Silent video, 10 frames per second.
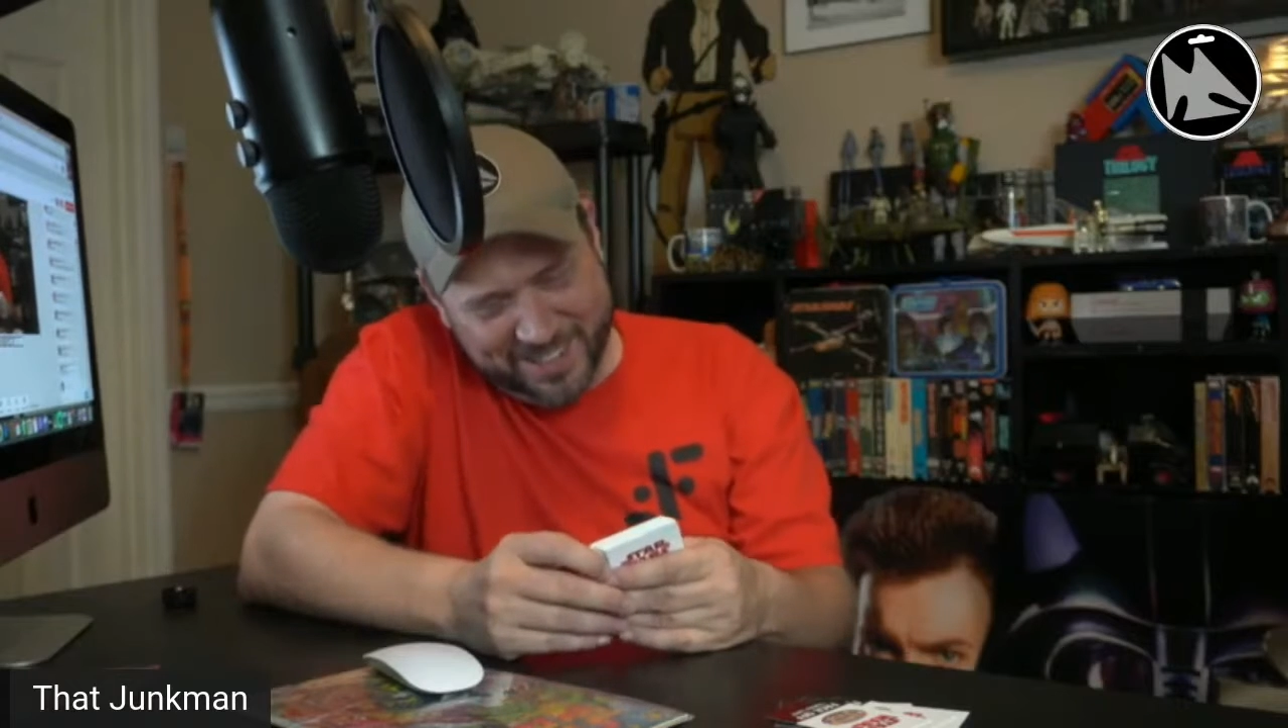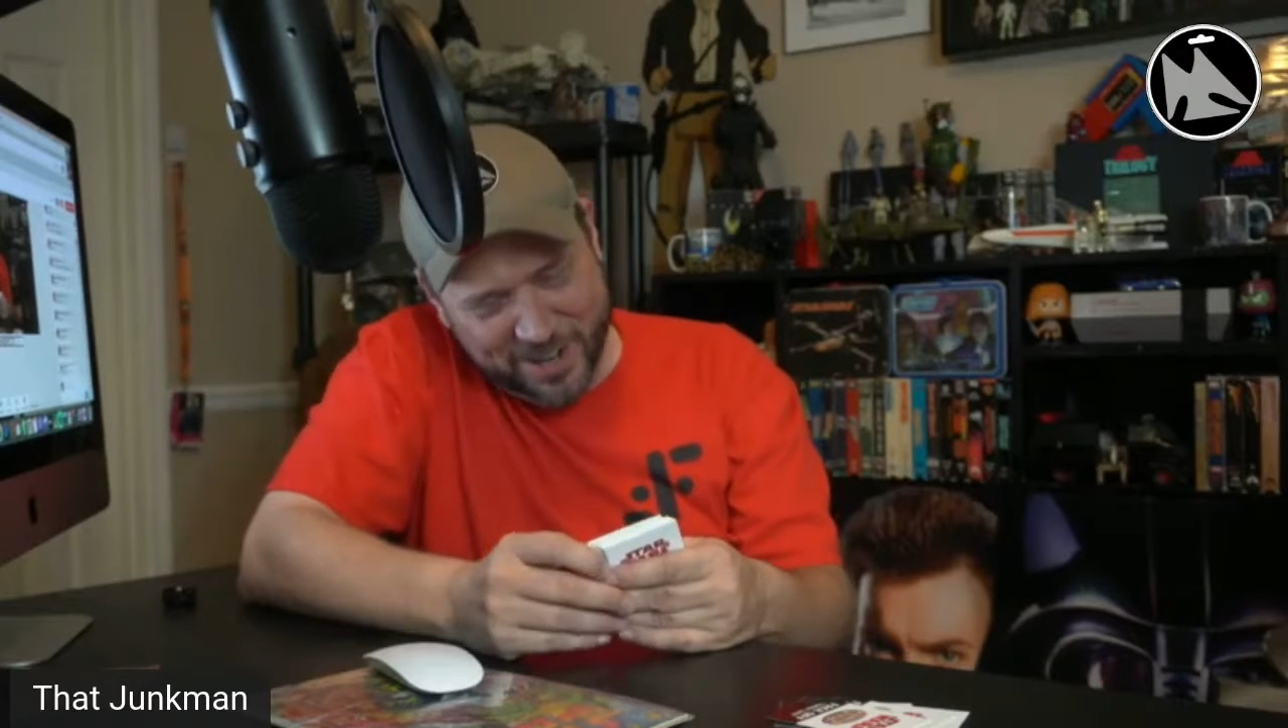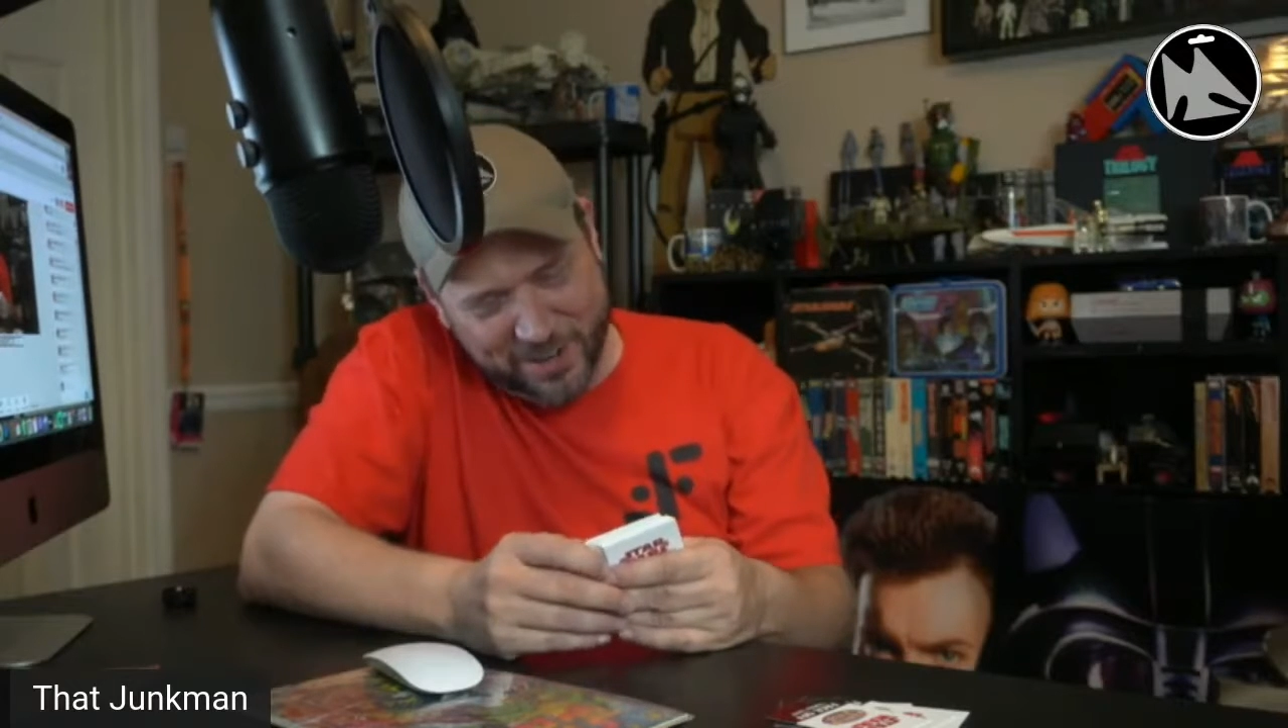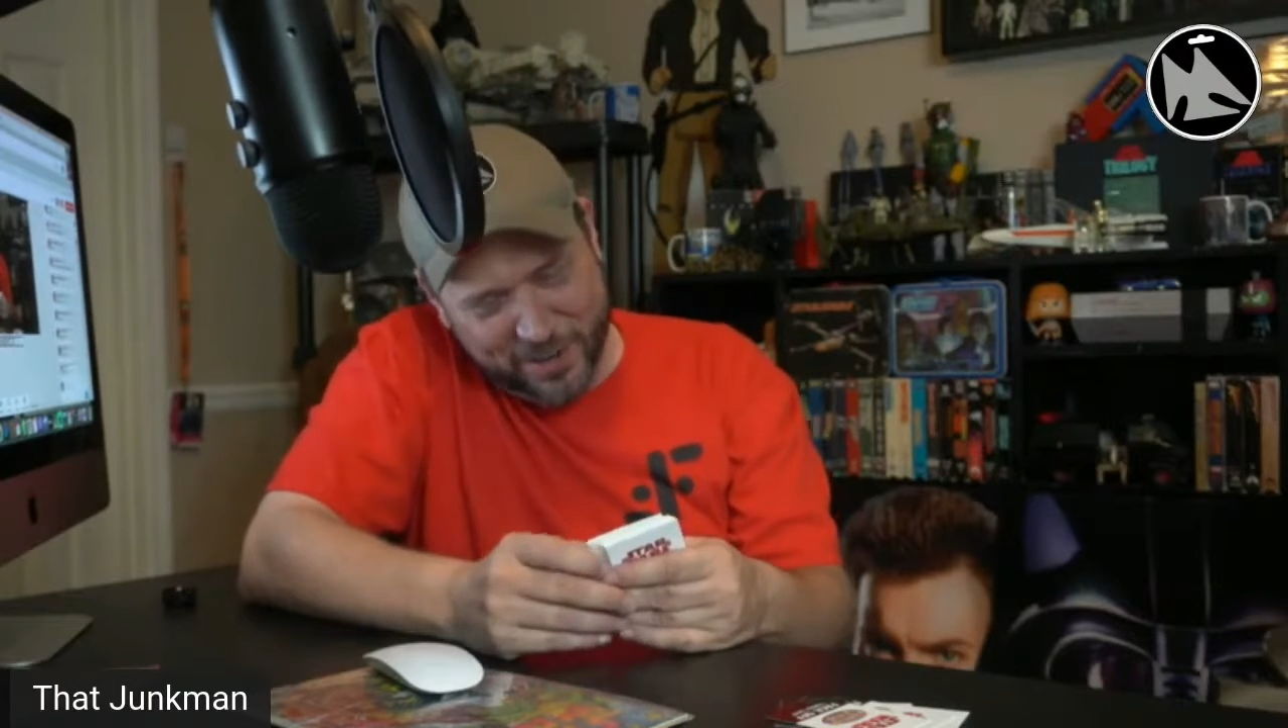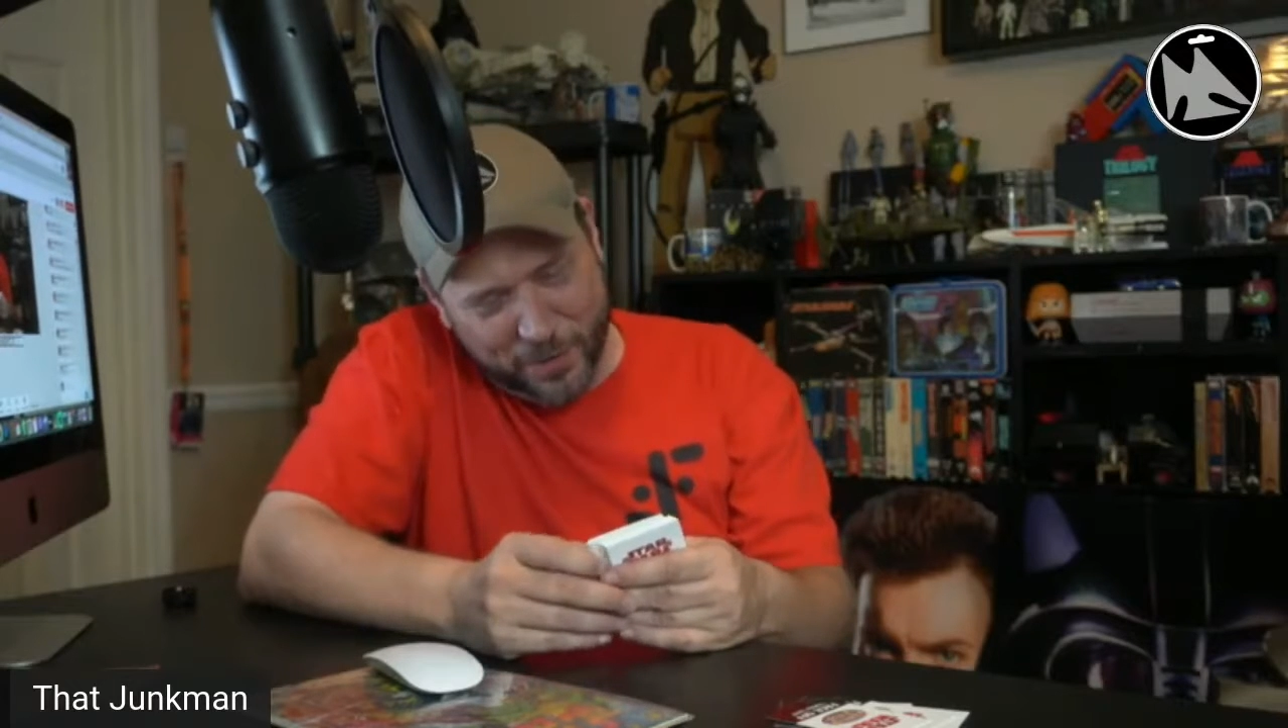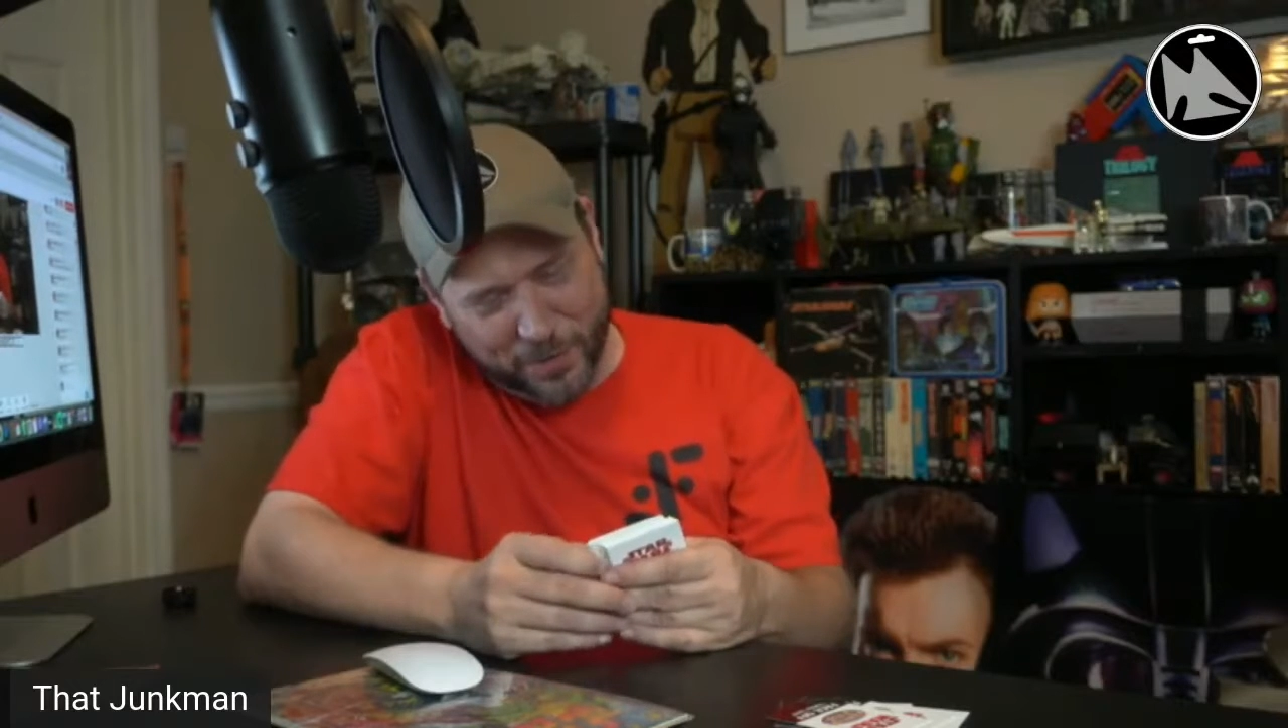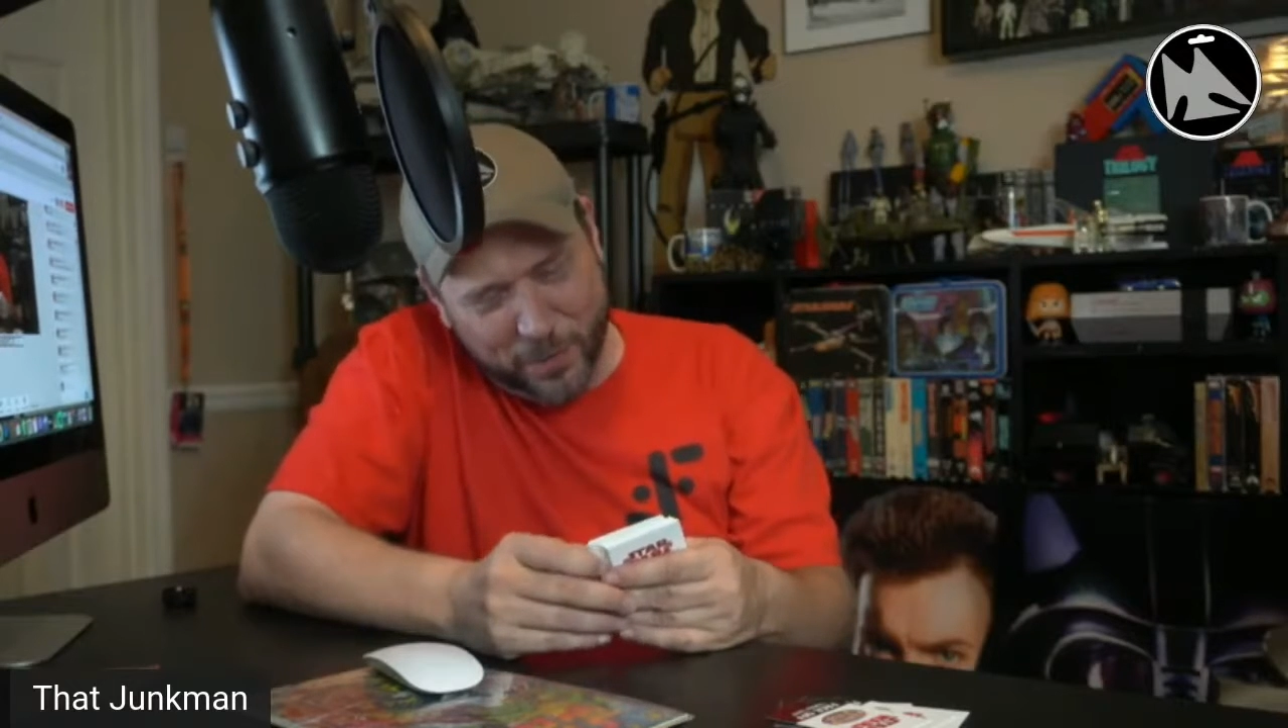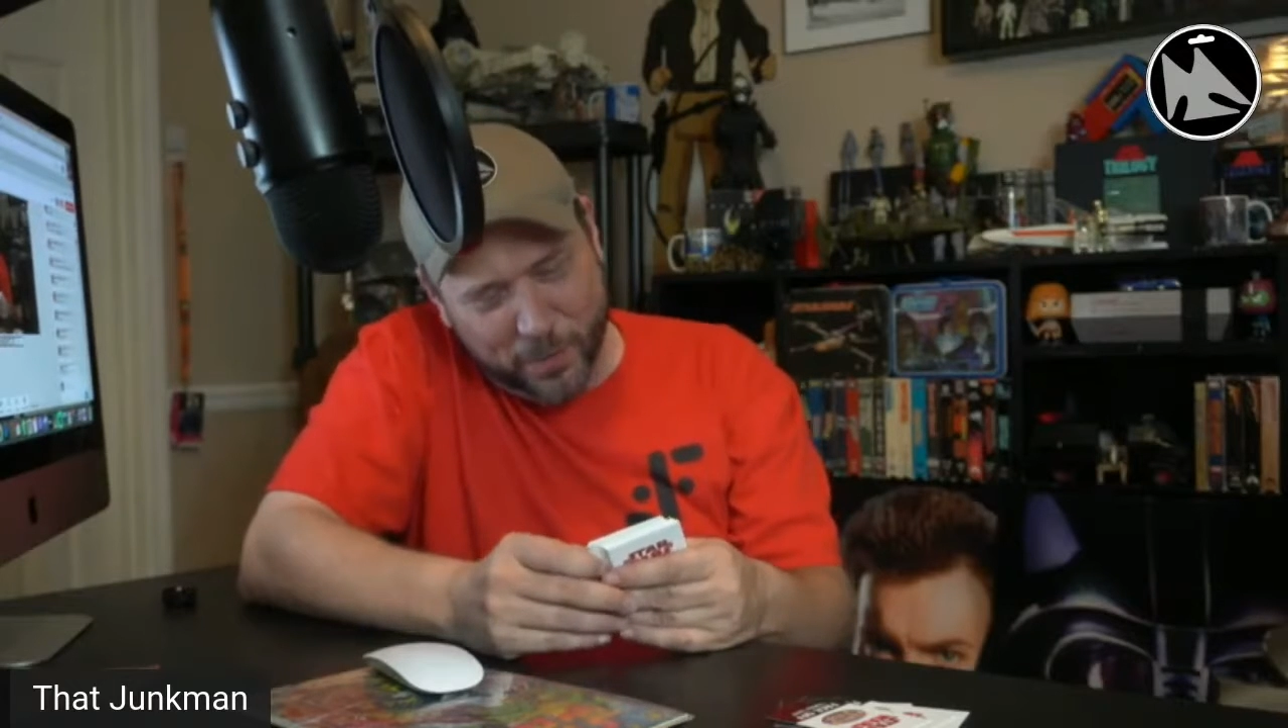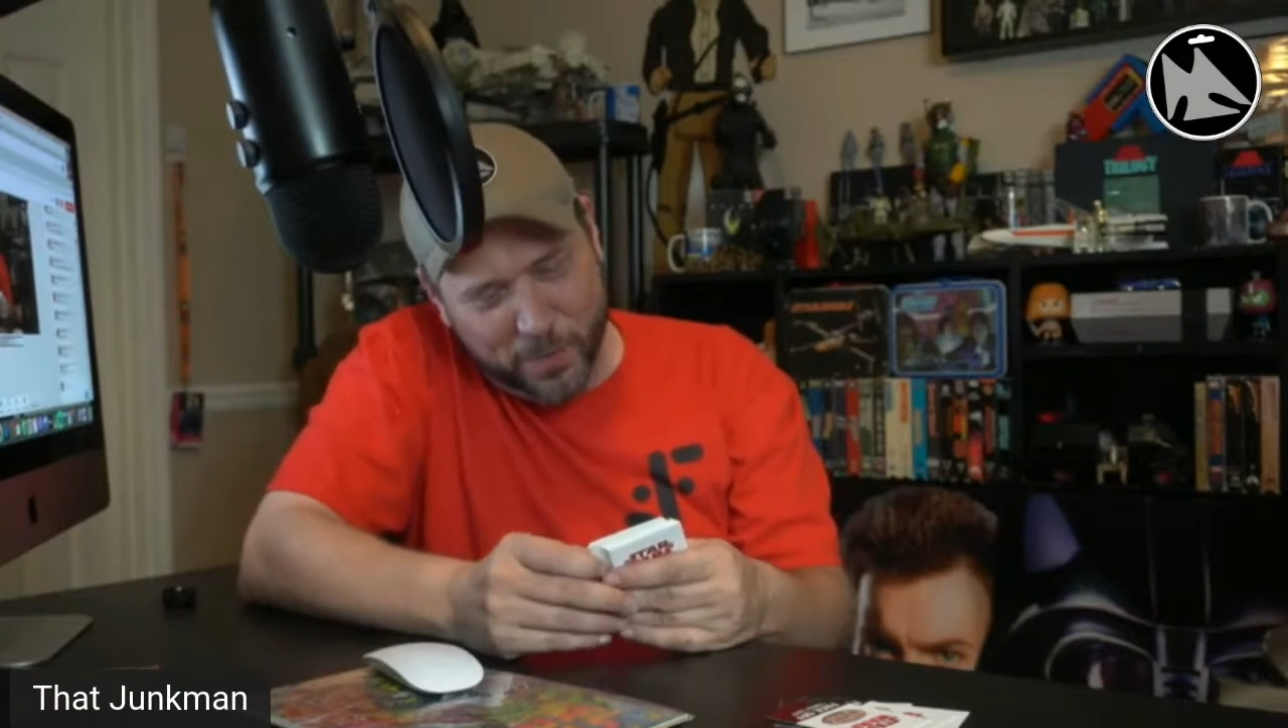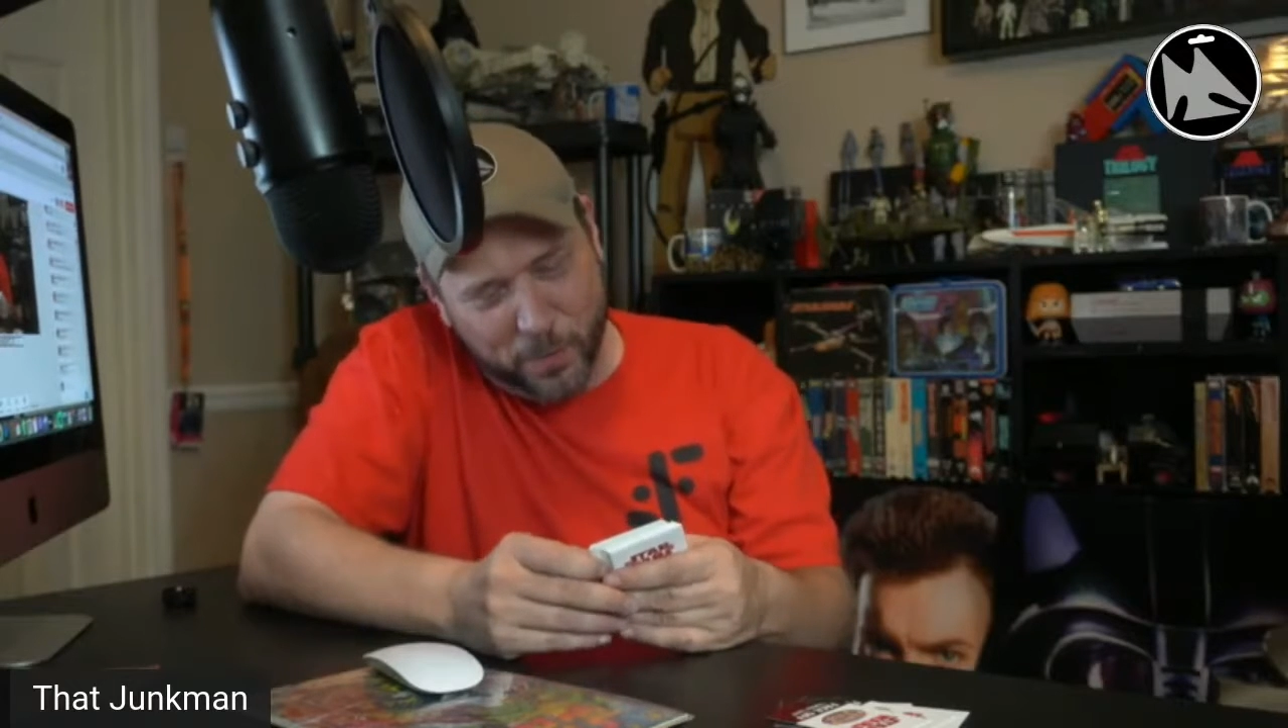Yoda
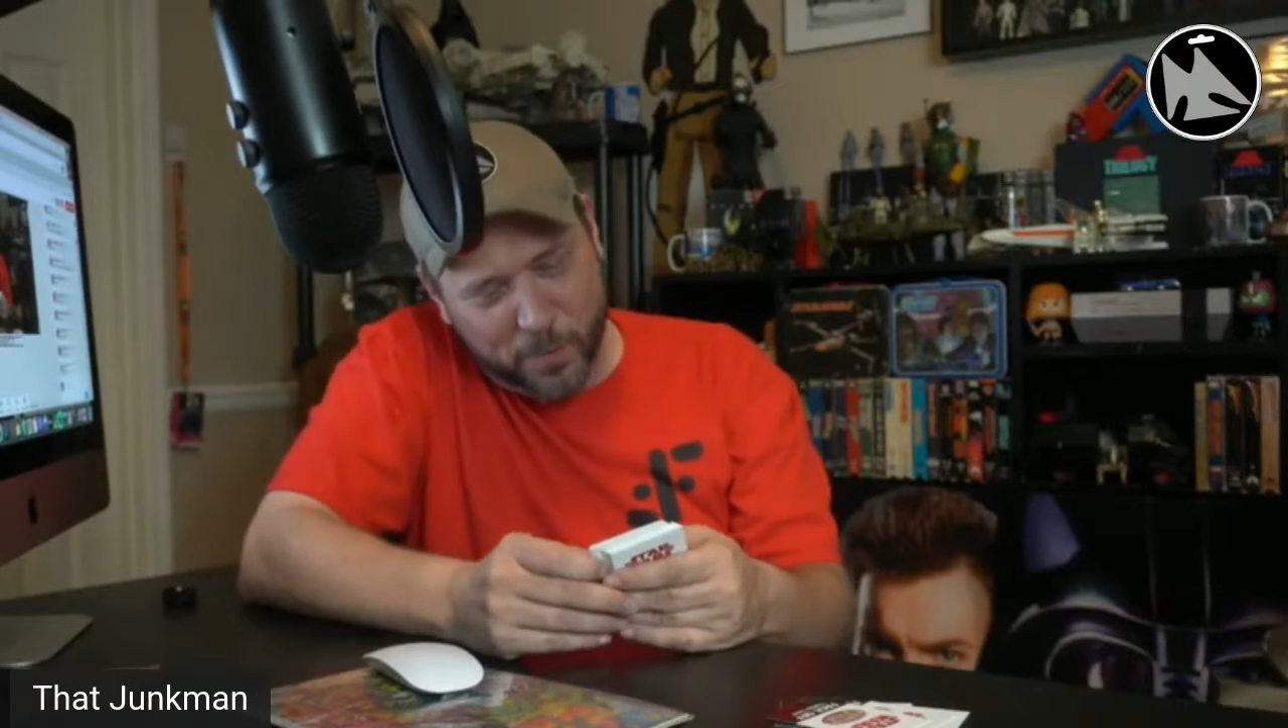would